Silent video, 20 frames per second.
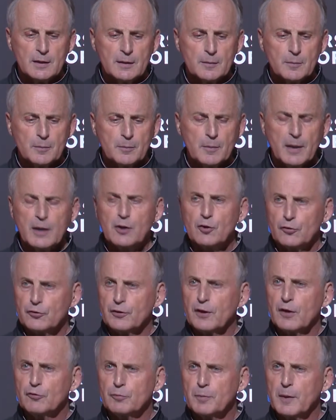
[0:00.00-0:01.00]
make
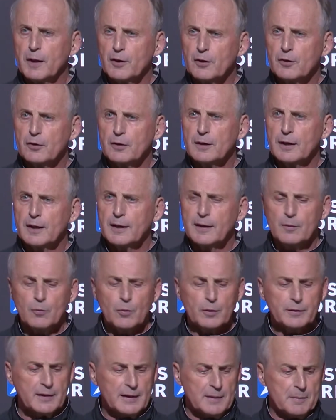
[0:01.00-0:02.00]
ourselves better. And
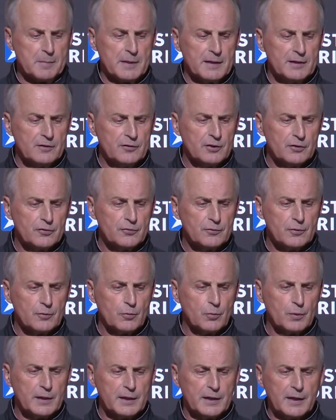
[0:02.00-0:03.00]
what that means is
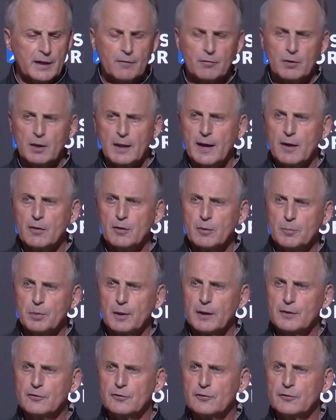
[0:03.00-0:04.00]
we can never allow
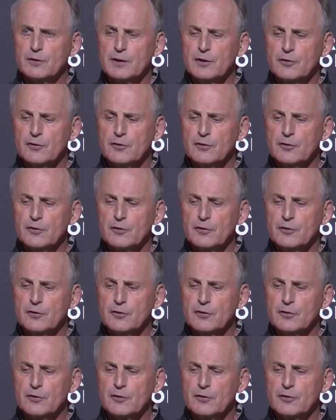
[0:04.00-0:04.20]
complacency